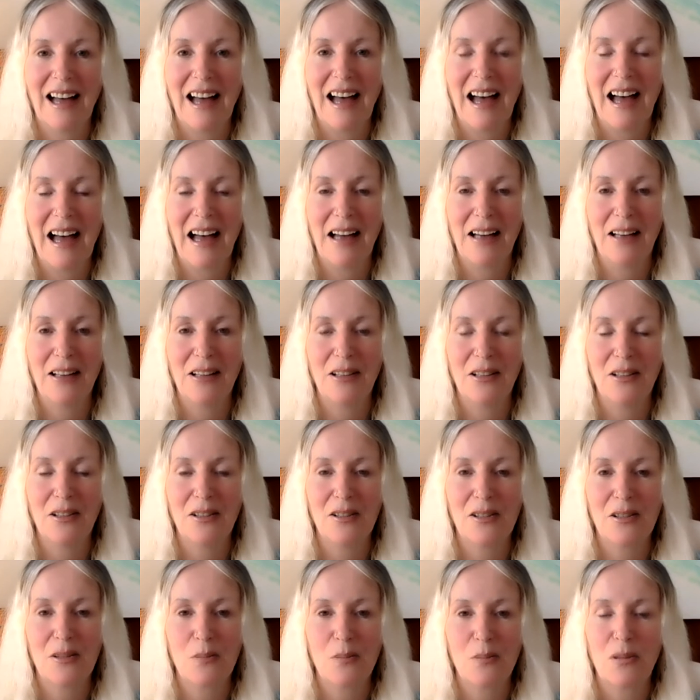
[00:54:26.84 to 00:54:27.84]

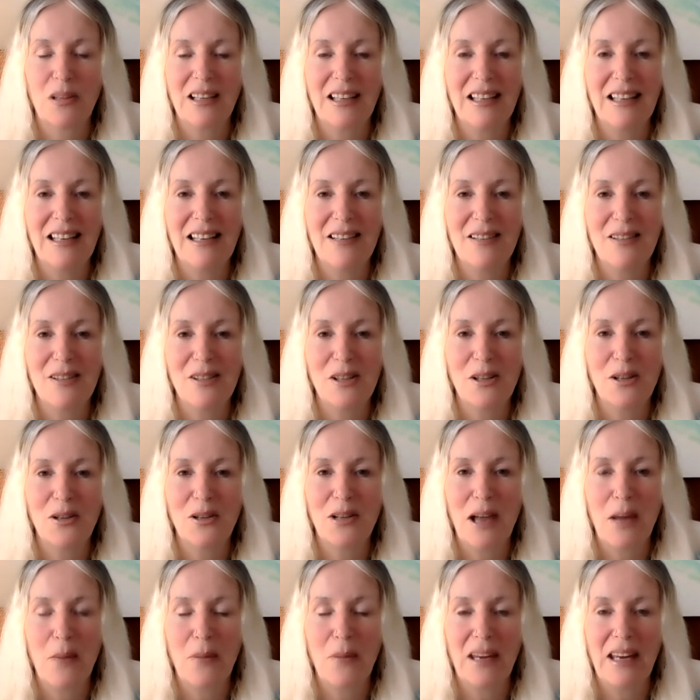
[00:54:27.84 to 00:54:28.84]
And please do
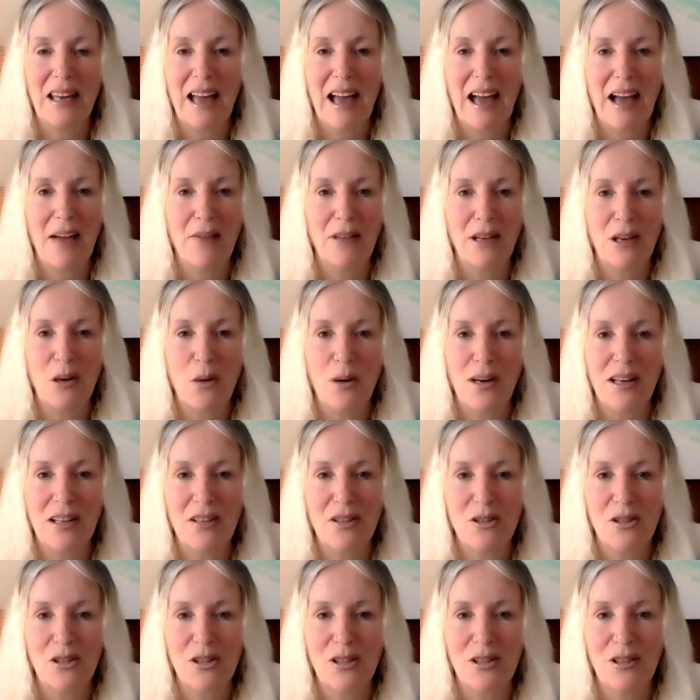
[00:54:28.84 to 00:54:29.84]
let me have any
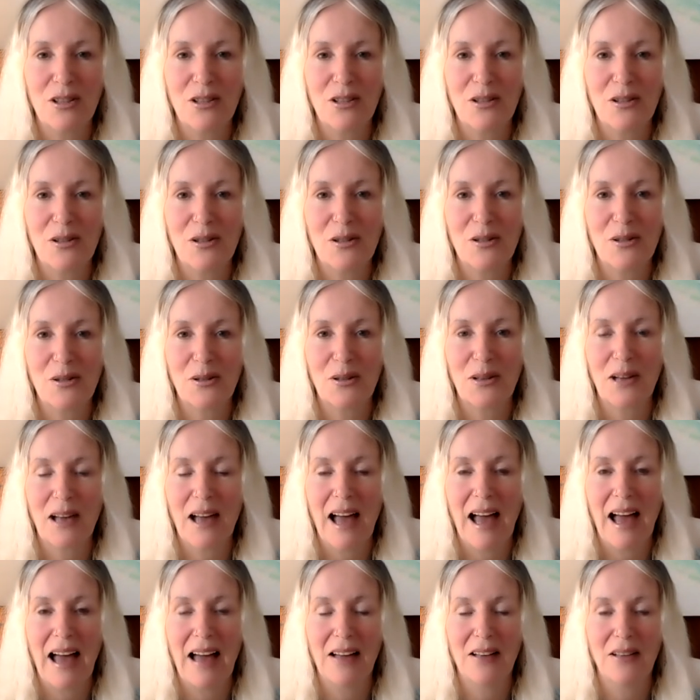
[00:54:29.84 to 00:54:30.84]
questions
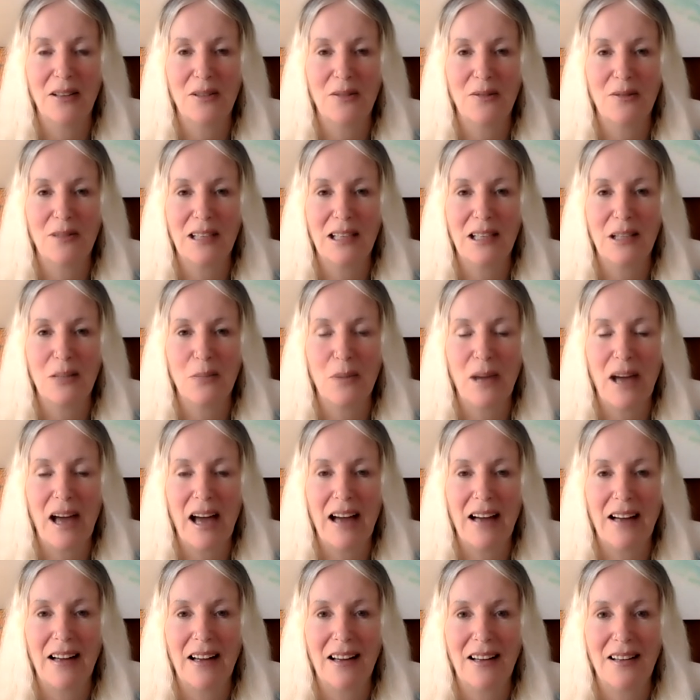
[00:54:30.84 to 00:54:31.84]
and
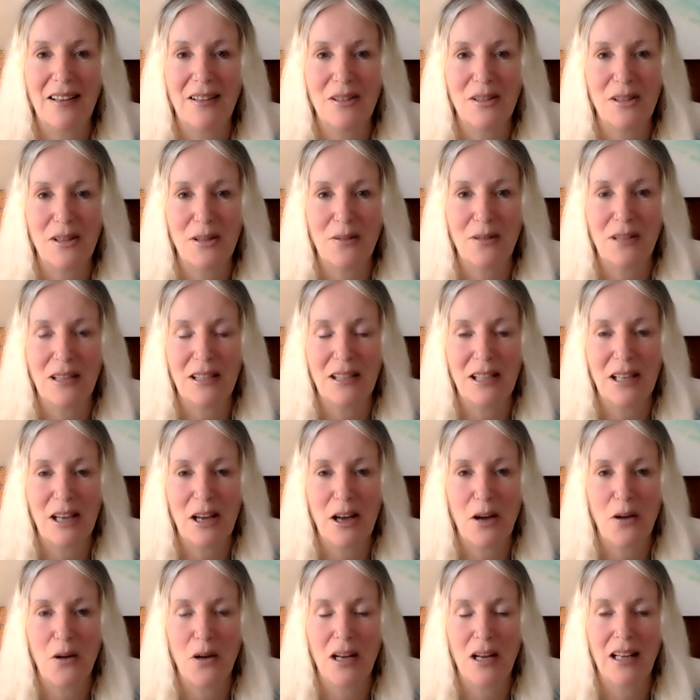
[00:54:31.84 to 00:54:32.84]
feedback under the
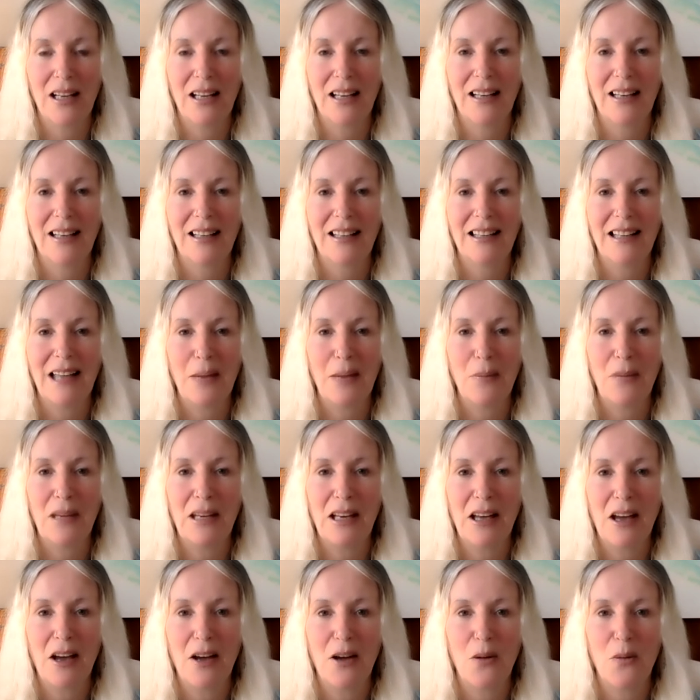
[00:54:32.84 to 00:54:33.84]
video. Let me
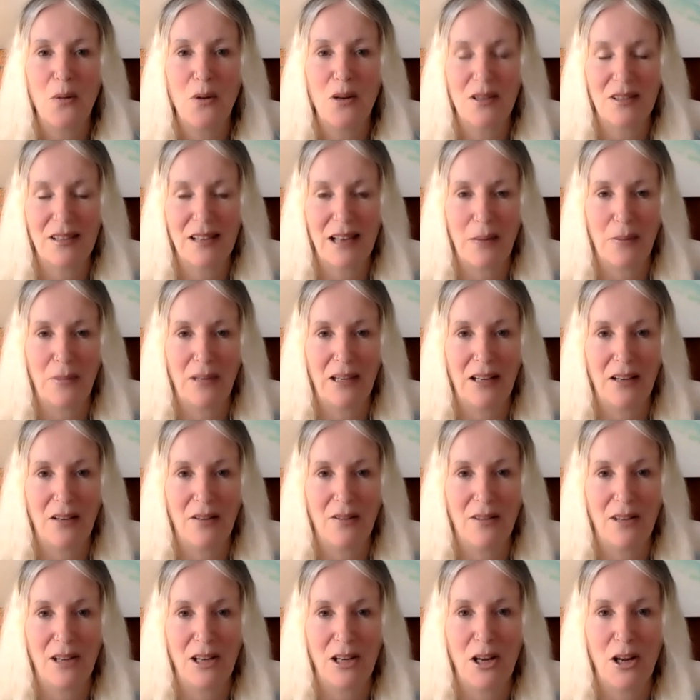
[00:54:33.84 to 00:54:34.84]
know what's happening
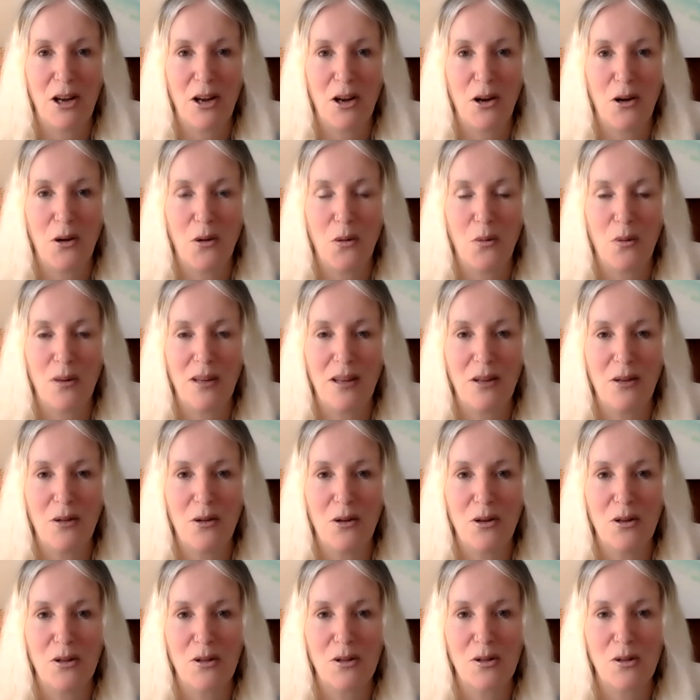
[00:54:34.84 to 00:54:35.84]
for you with
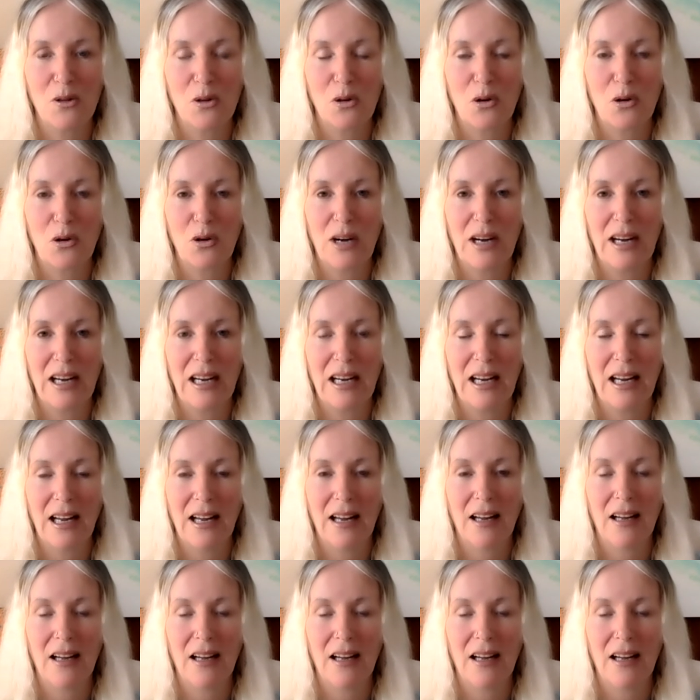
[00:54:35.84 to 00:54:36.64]
your story.